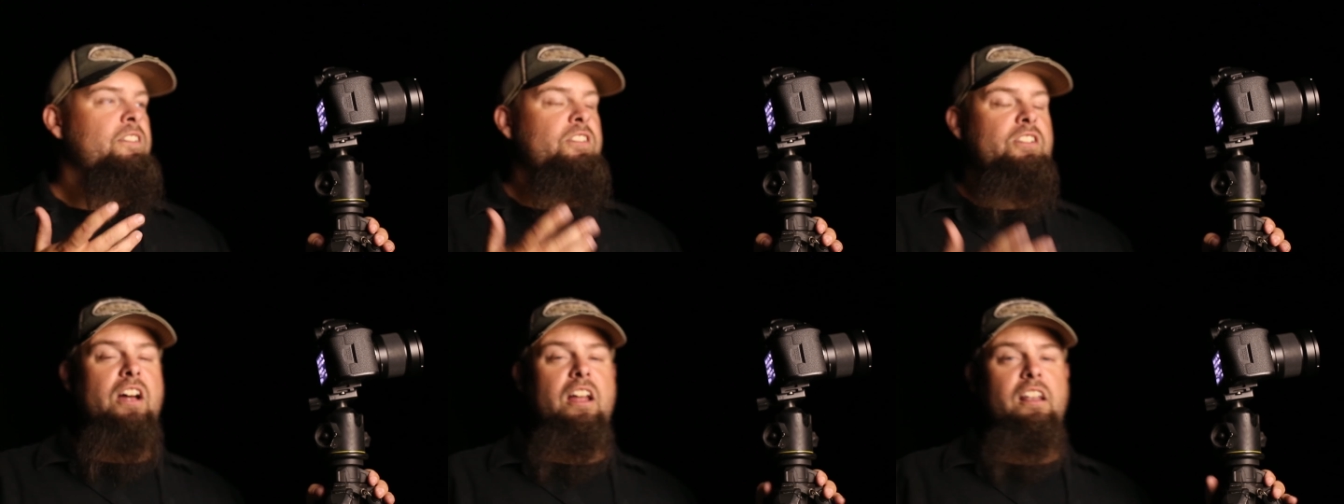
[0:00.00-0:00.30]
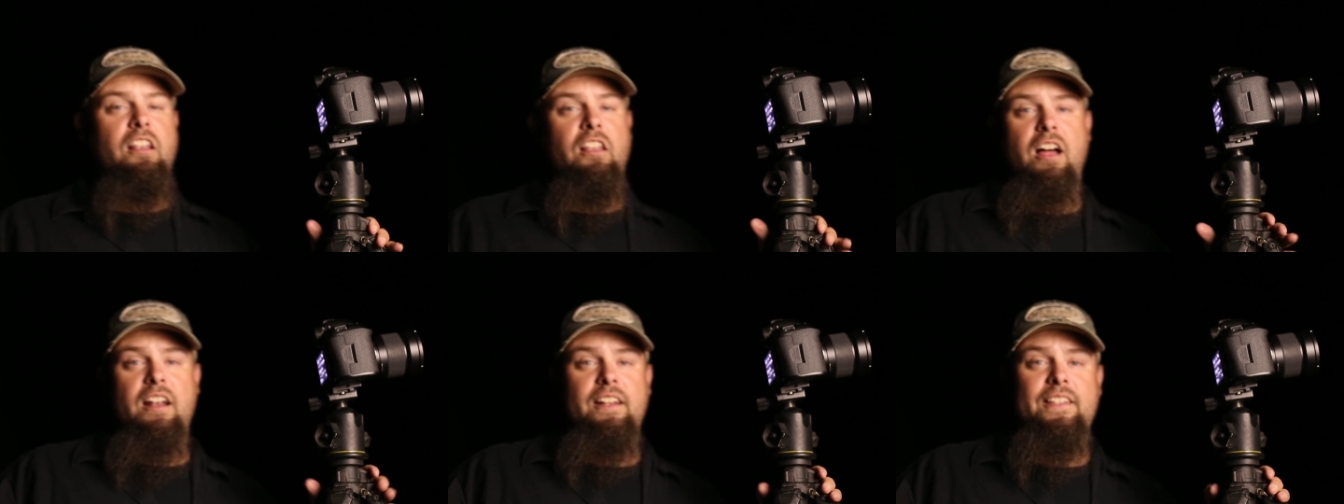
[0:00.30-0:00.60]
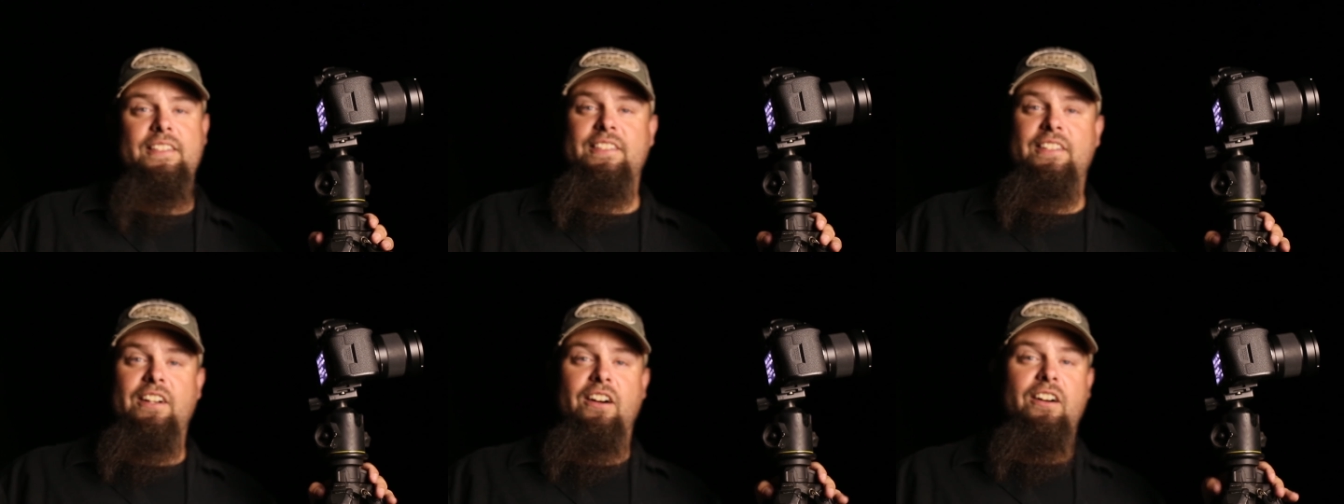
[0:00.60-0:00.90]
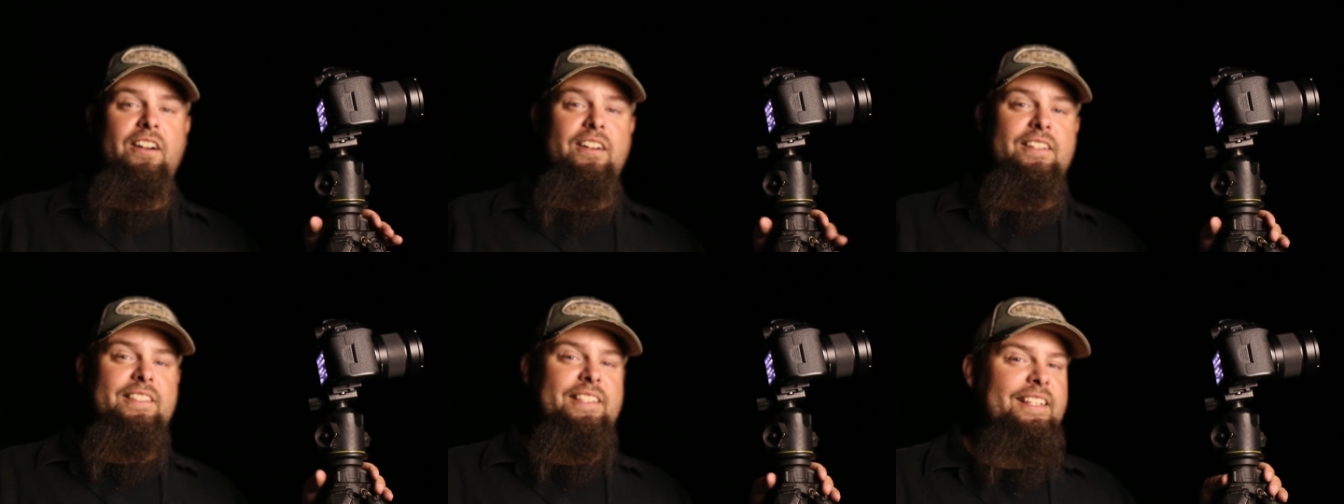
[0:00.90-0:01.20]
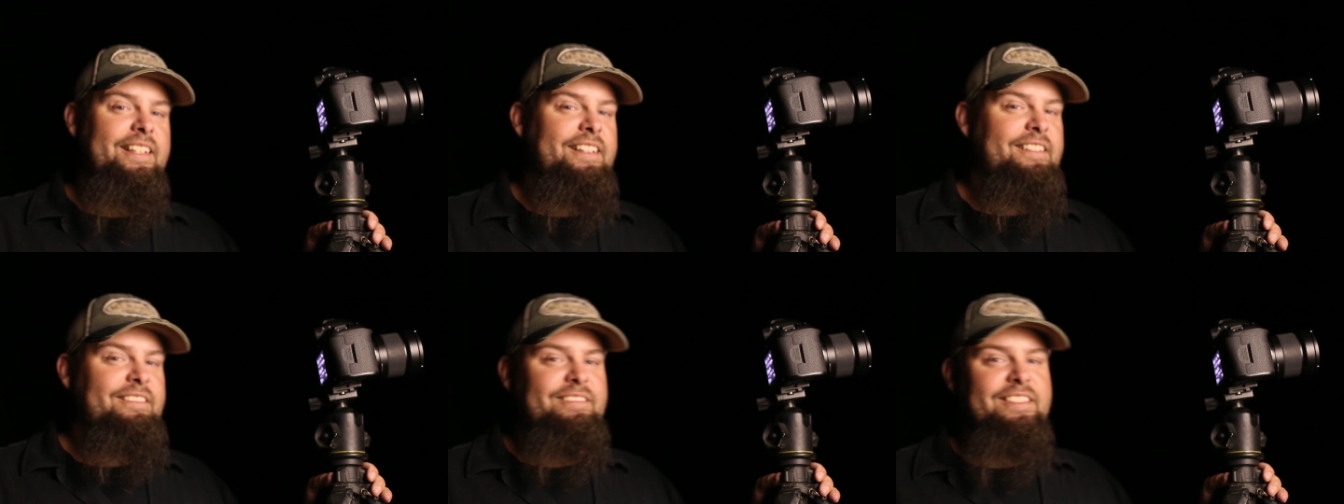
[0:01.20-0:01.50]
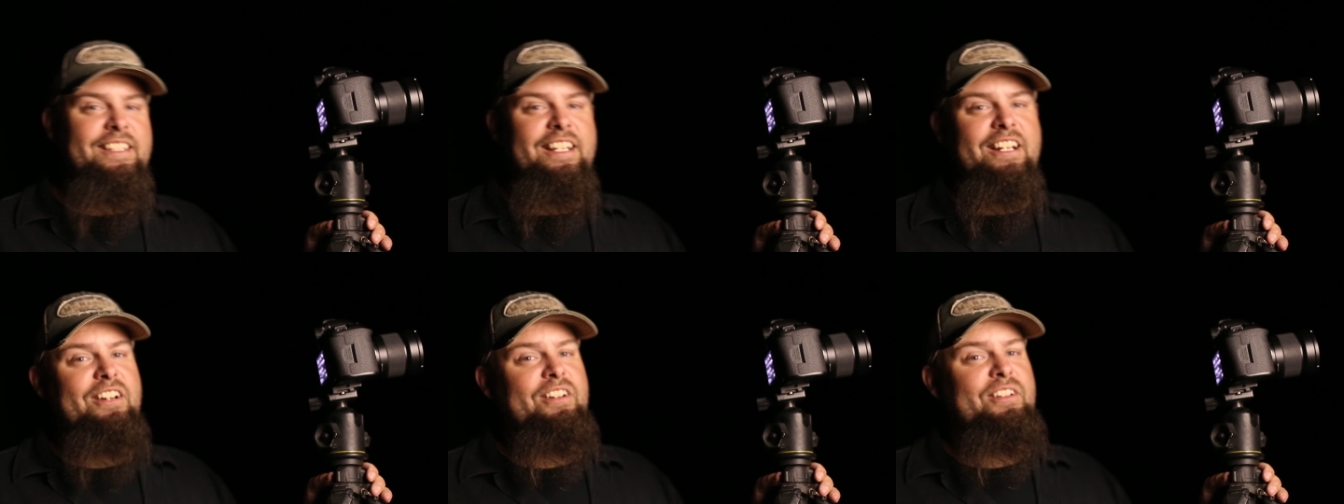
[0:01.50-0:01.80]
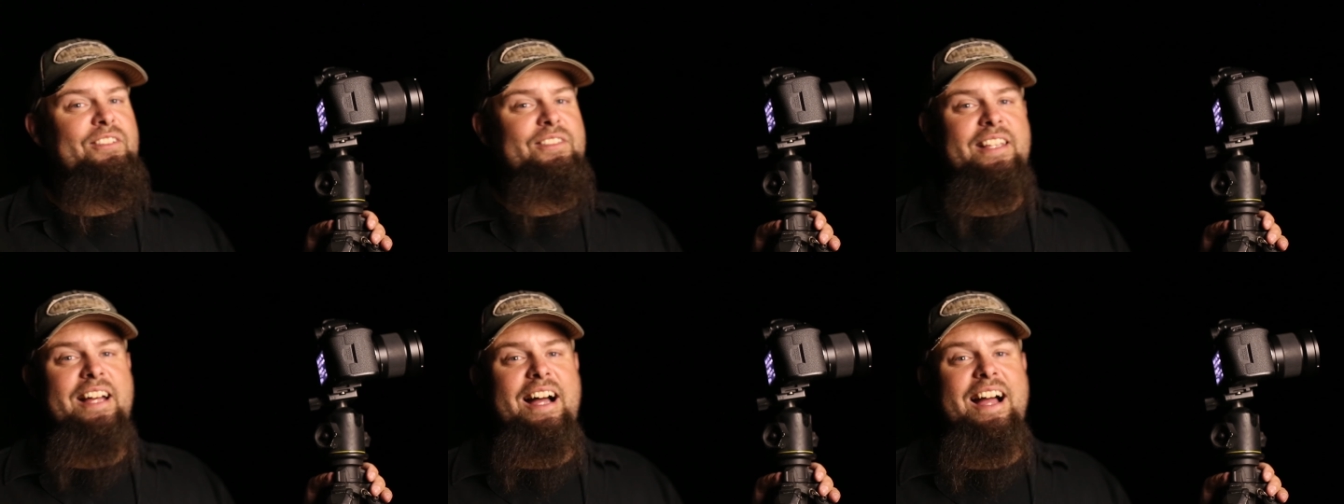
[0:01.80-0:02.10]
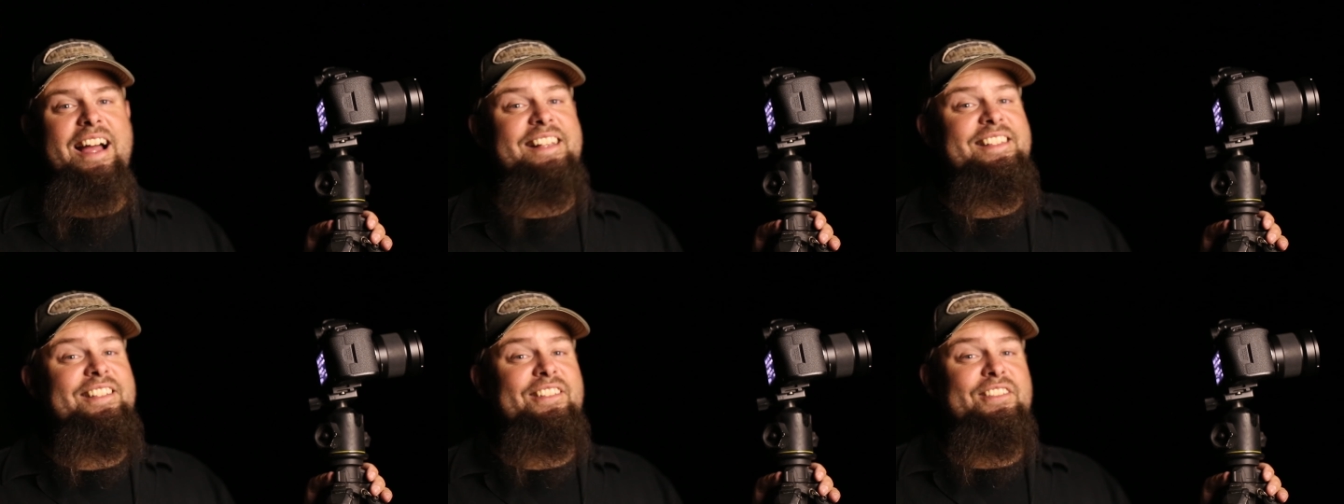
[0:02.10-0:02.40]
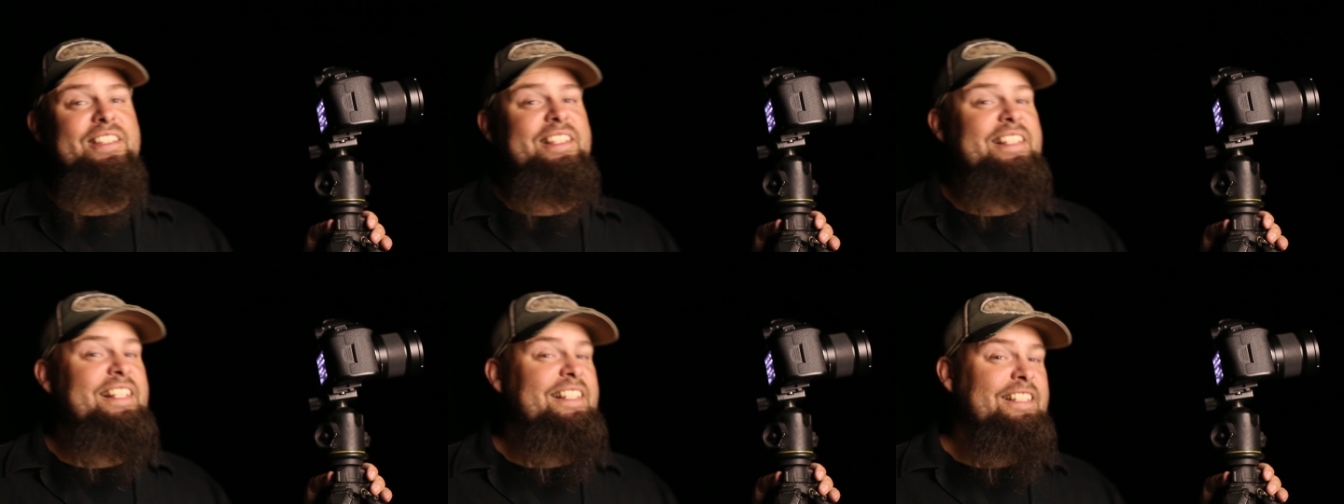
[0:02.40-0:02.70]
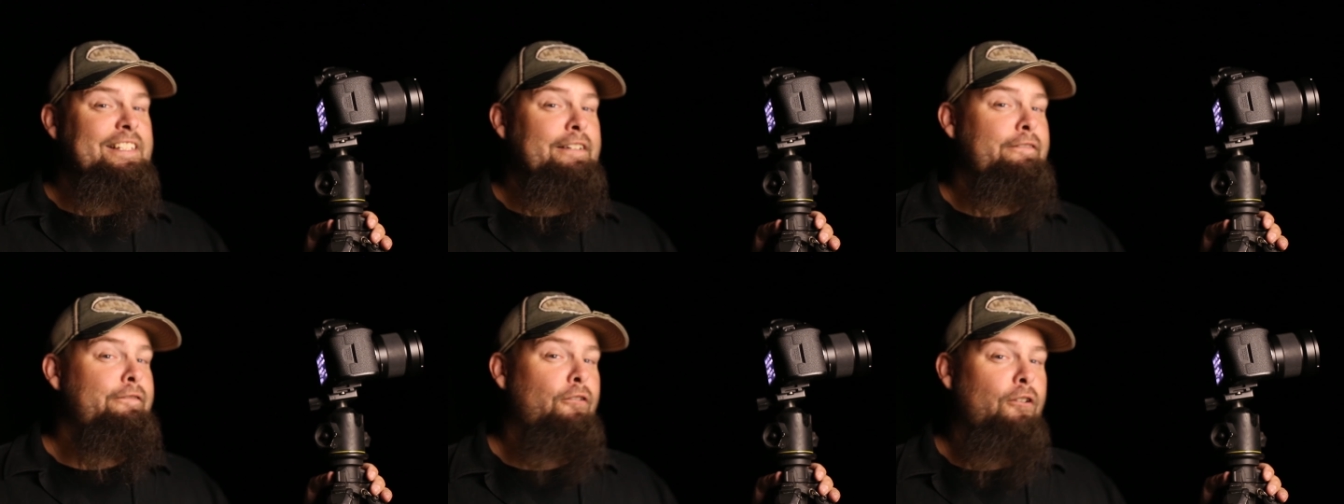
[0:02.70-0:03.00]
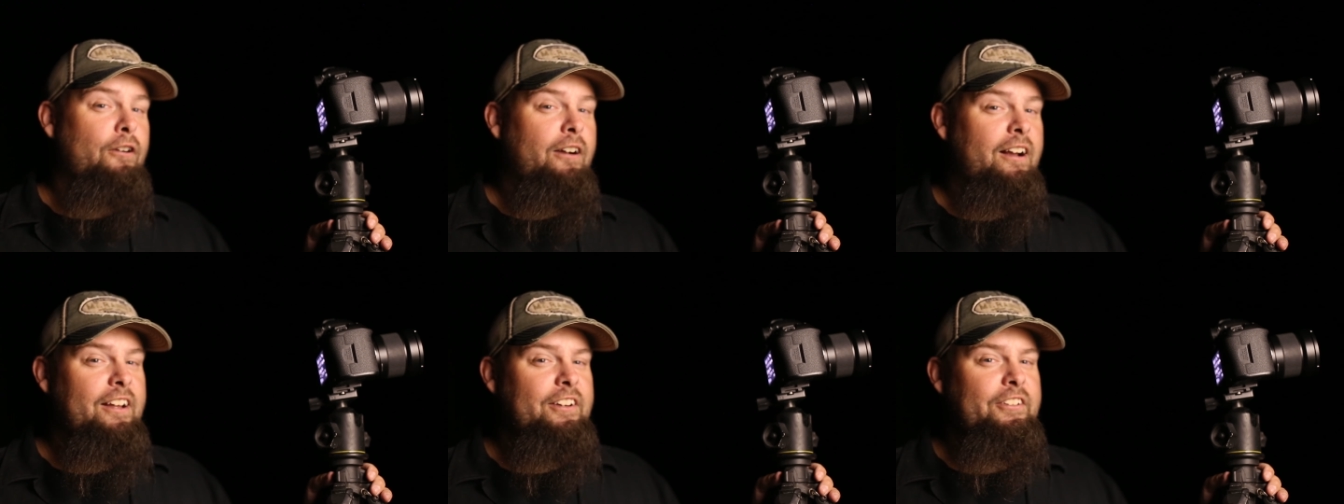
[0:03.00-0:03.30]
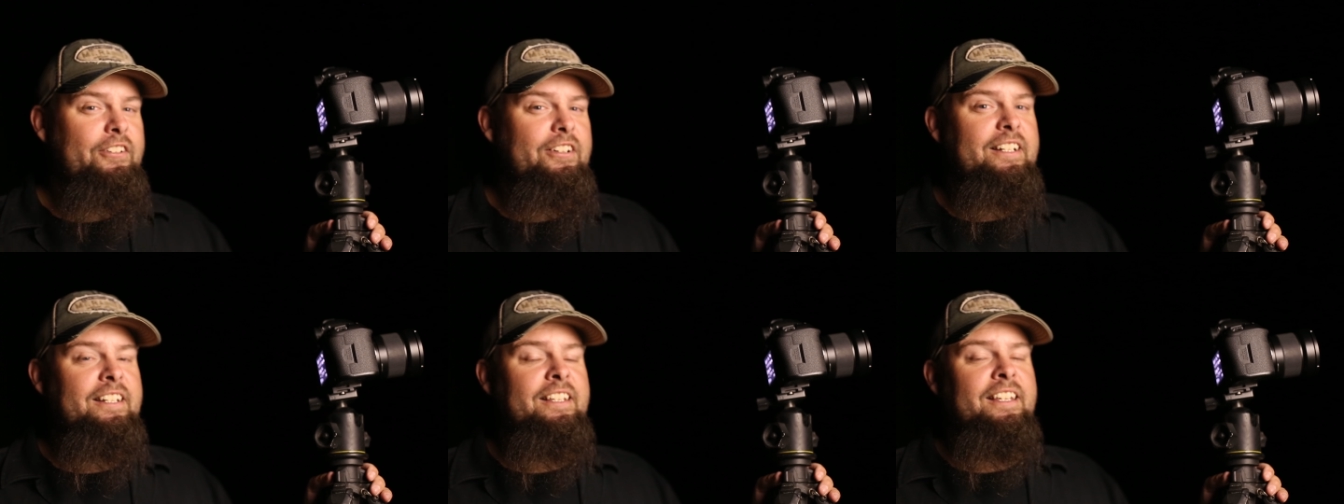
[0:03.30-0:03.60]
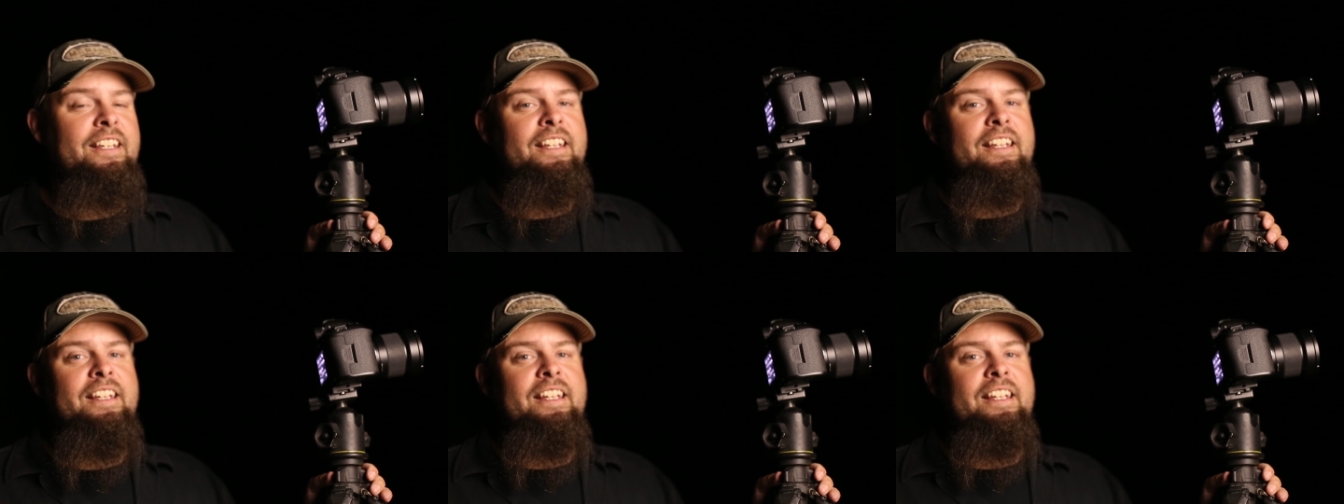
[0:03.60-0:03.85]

shot a lot of stars at you know ISO 6400.